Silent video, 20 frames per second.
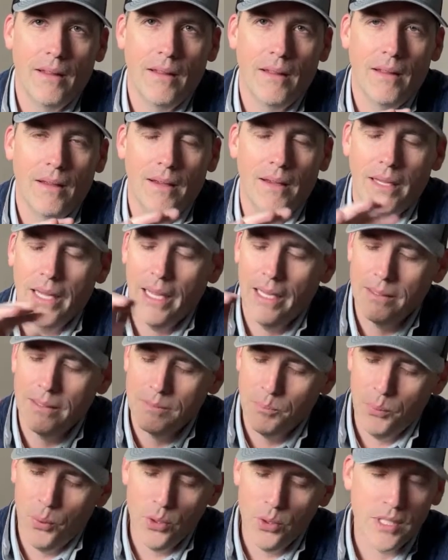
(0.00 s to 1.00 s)
again,
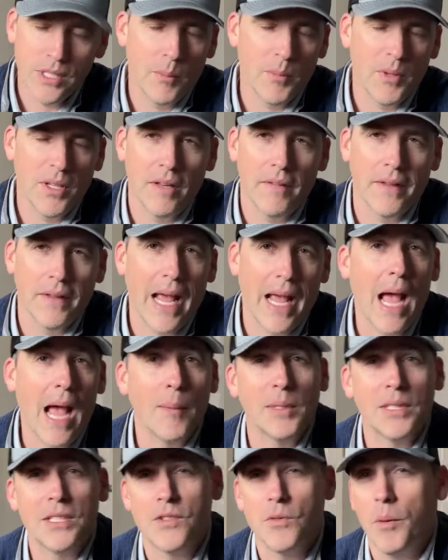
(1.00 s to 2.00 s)
put something in the
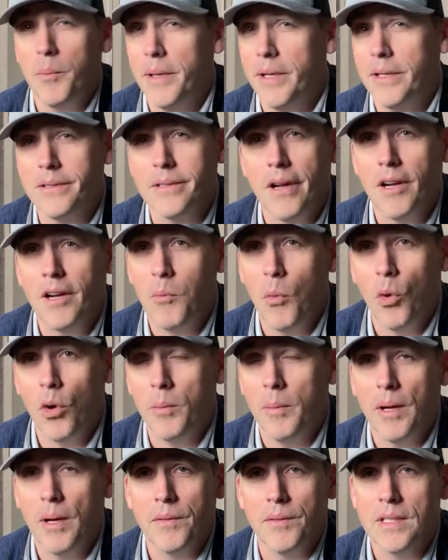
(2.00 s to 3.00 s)
comments if you want me to talk more
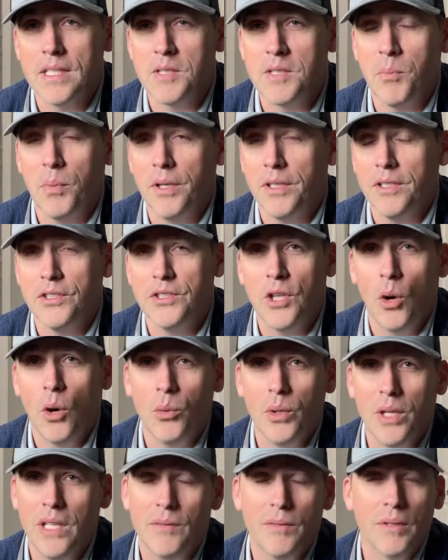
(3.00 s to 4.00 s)
about this. But
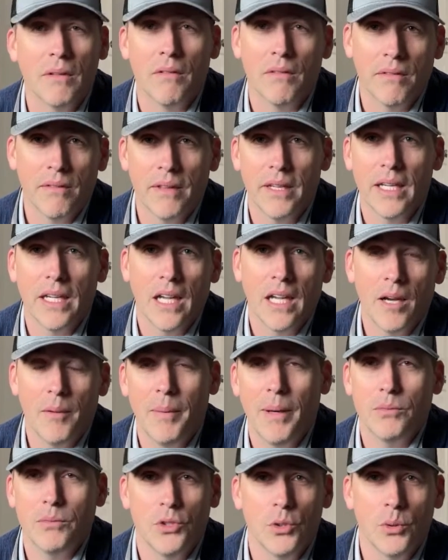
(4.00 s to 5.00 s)
don't even think
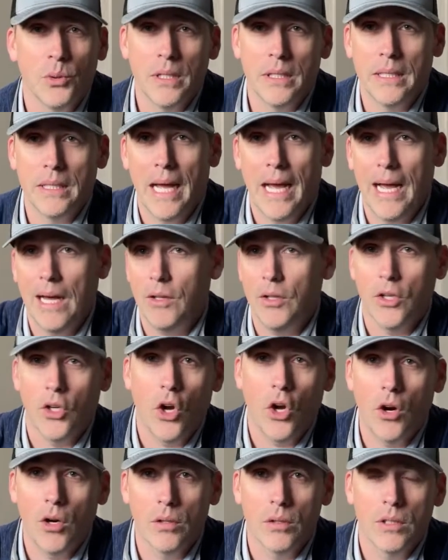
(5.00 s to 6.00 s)
about doing an a la
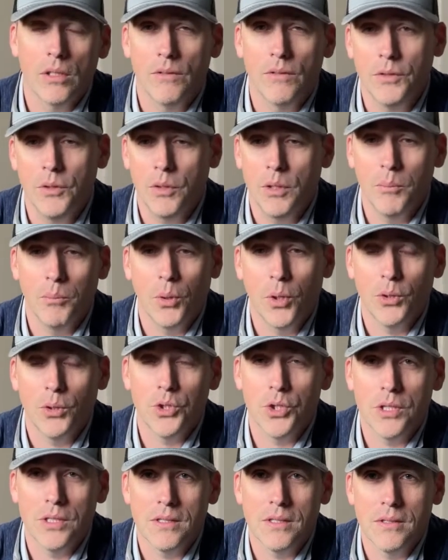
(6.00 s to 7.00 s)
carte if you can
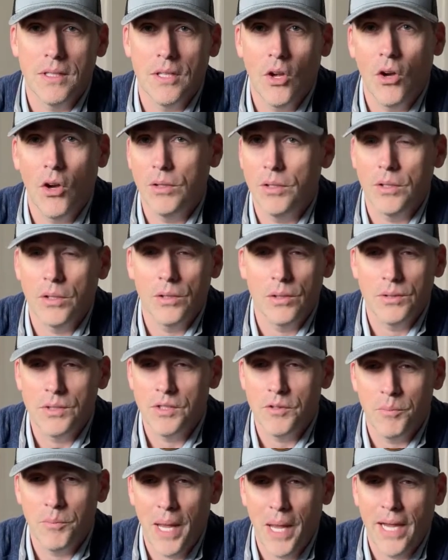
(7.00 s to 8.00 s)
purchase the
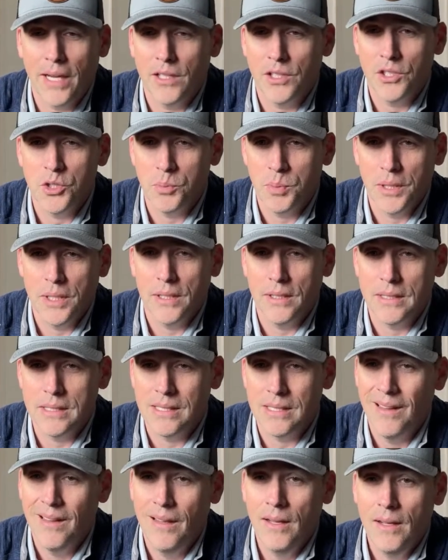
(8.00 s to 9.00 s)
all-inclusive package,
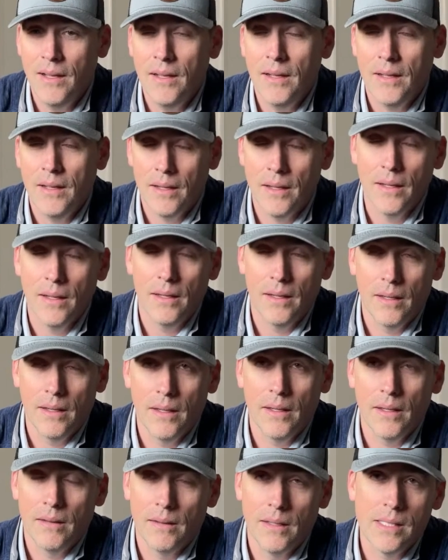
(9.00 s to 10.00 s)
because
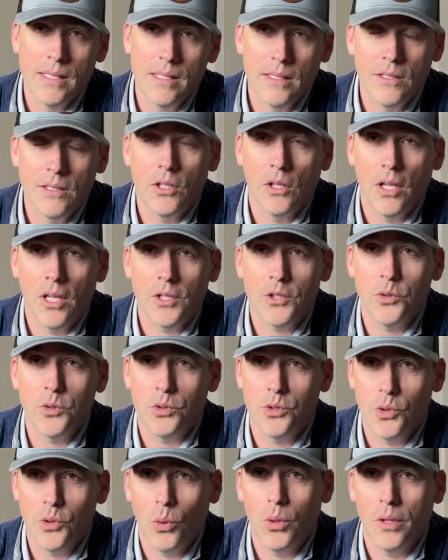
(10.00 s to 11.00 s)
this is a deluxe
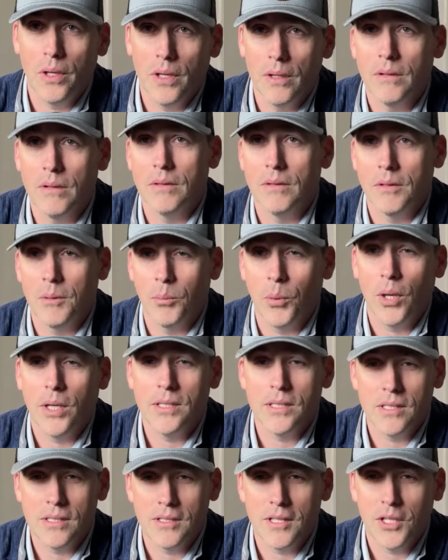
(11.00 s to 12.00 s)
resort and the
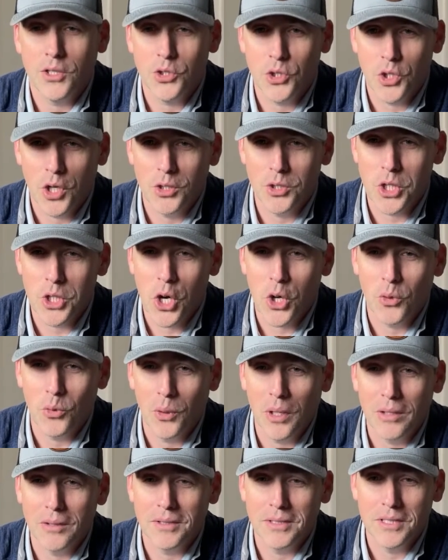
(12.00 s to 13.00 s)
prices they charge are
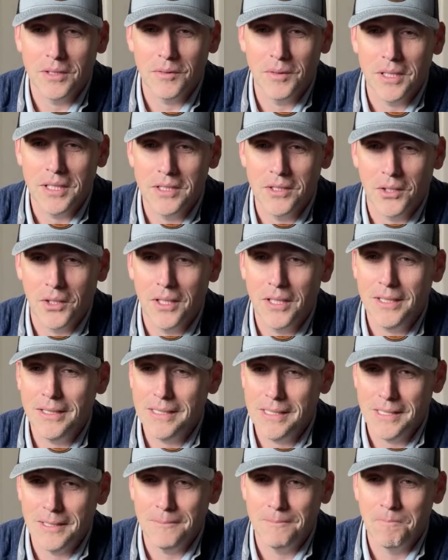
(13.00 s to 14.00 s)
relatively
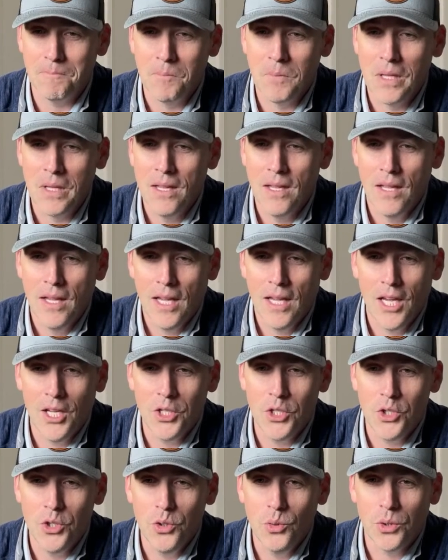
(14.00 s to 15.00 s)
deluxe, and
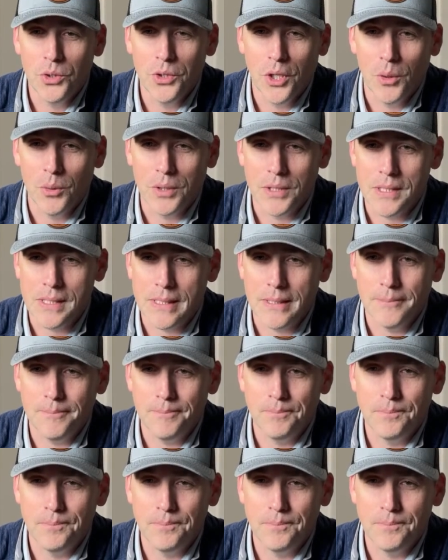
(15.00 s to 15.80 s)
you will notice it.